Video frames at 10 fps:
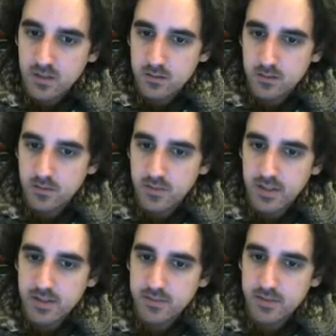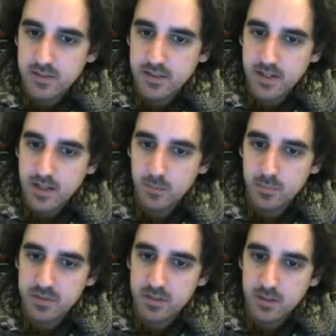So I think it definitely
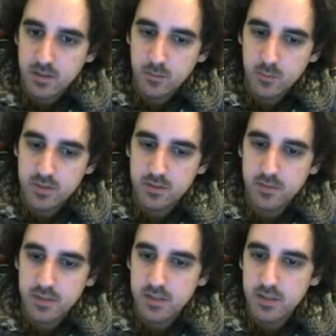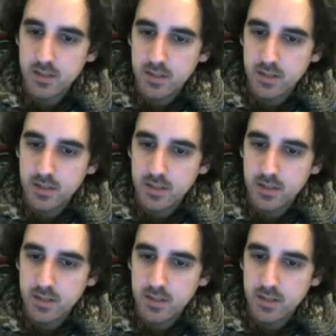helped with the read.